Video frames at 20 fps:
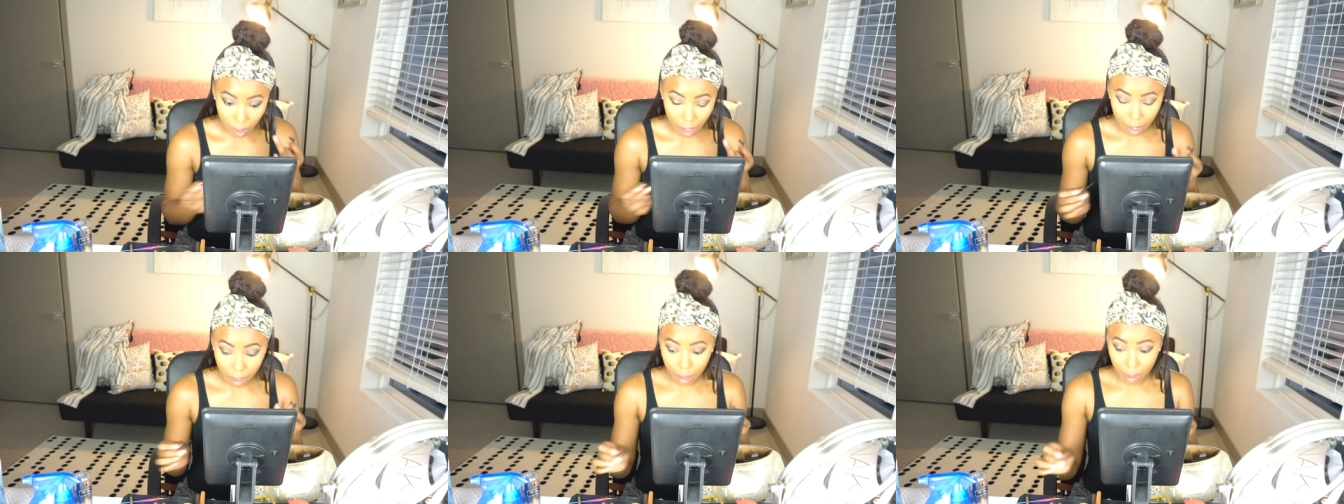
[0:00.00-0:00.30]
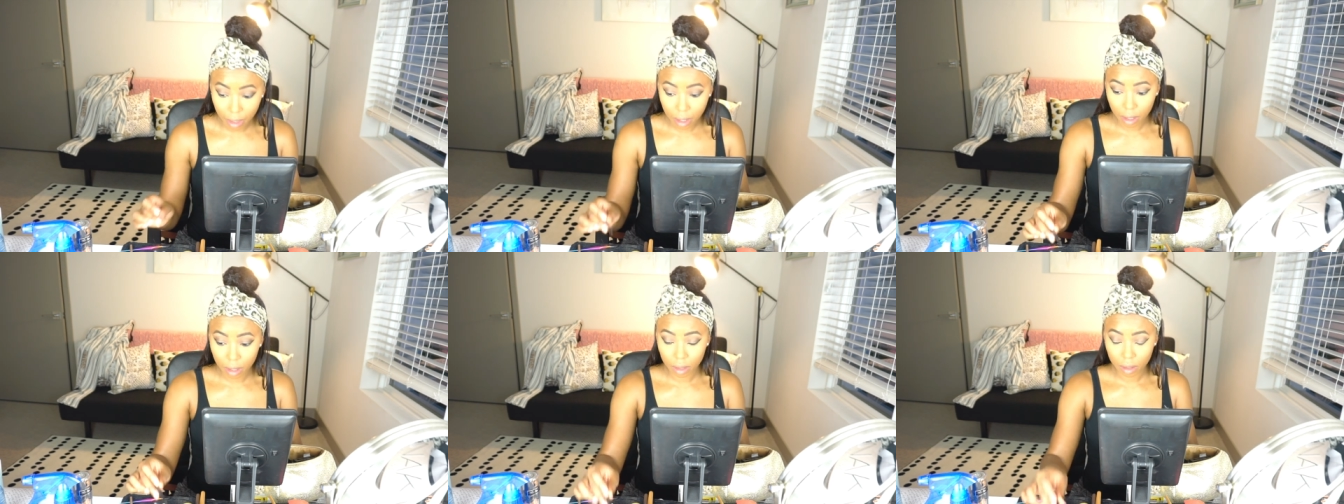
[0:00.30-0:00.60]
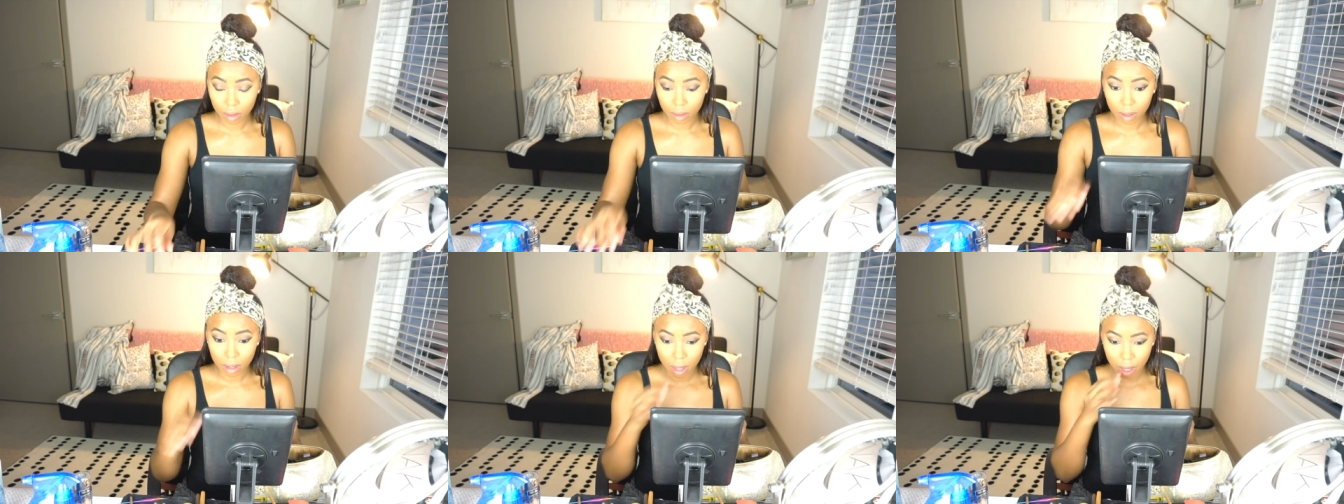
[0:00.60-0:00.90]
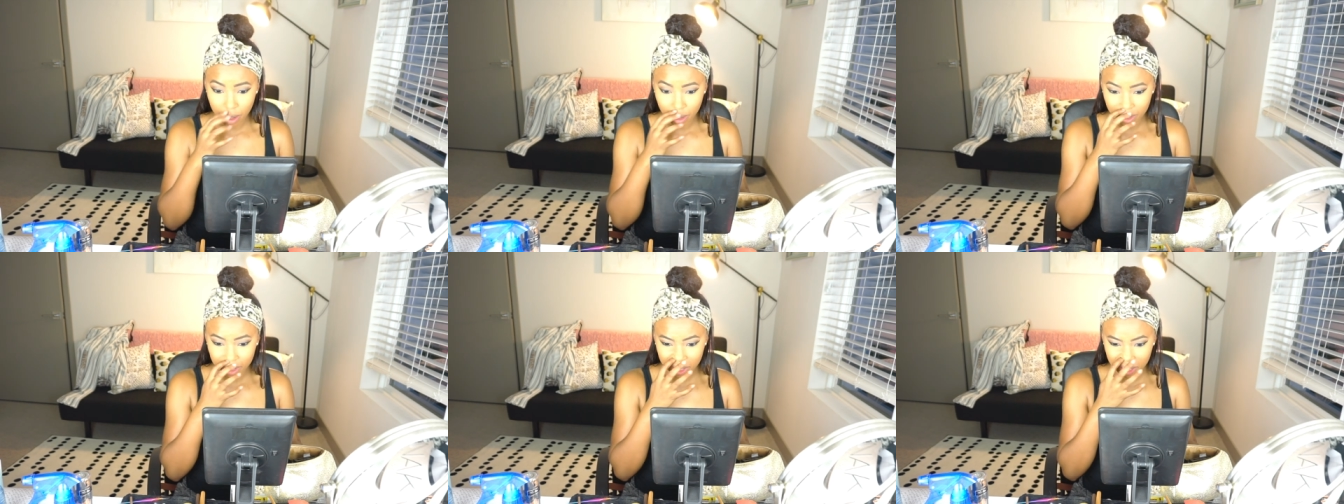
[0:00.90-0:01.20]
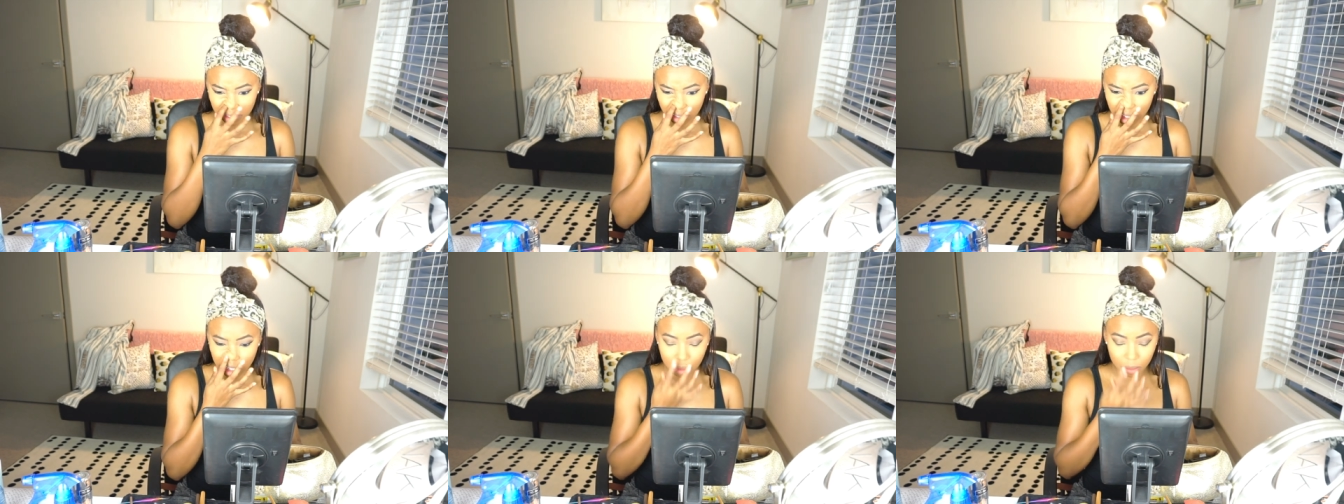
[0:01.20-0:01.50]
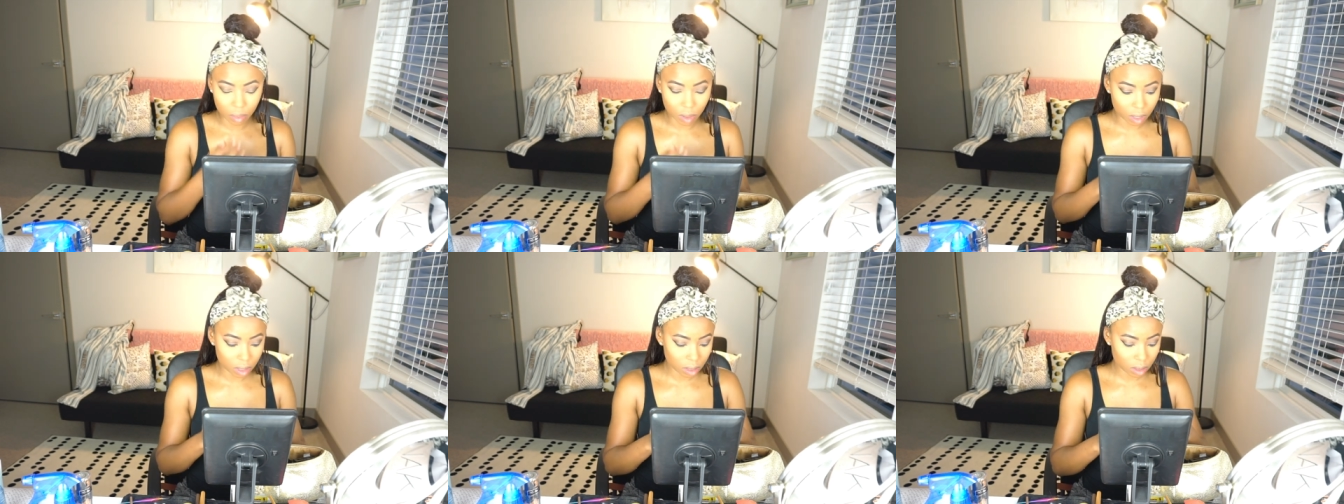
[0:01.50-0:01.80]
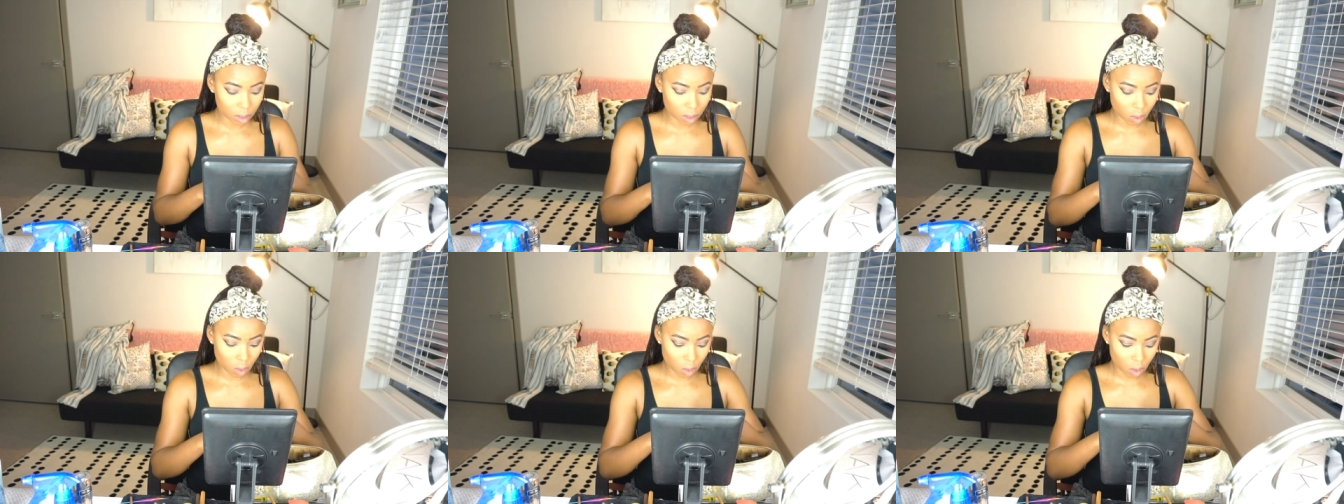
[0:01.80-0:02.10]
like, I like to read
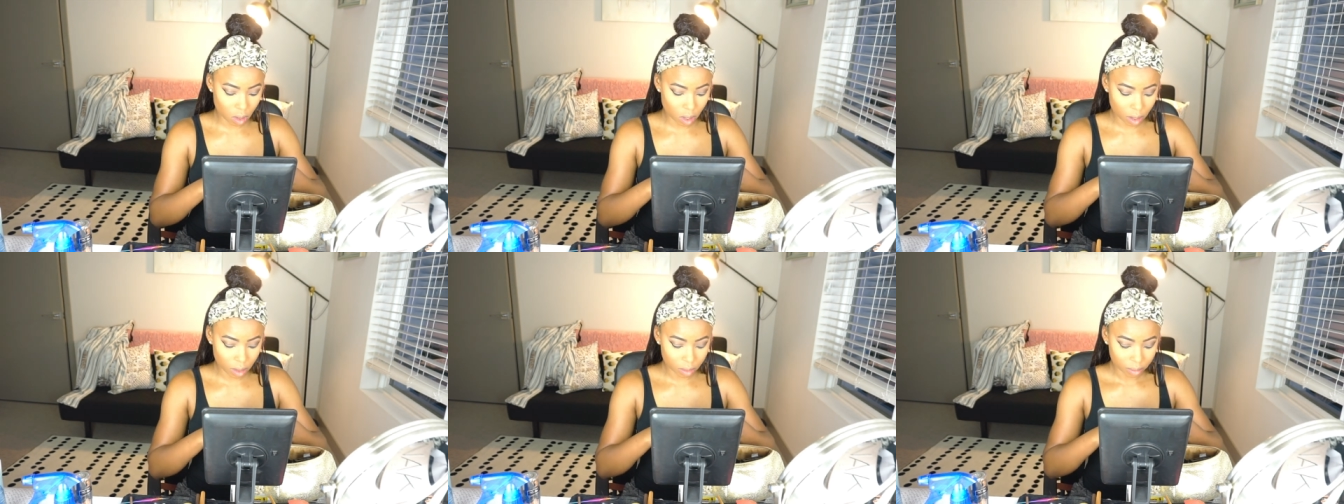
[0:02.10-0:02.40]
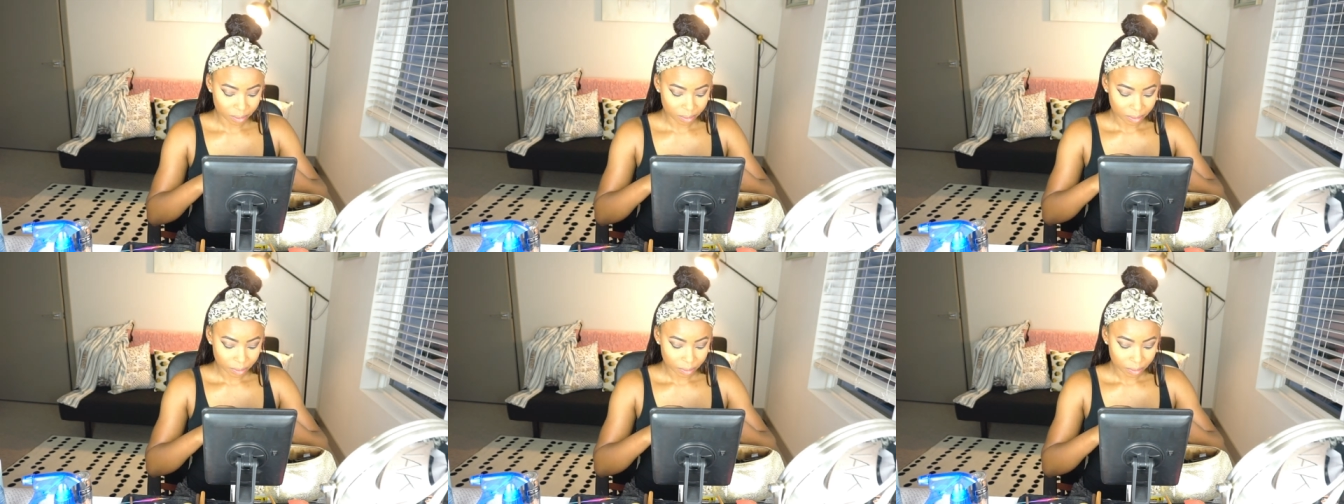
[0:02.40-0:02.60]
books or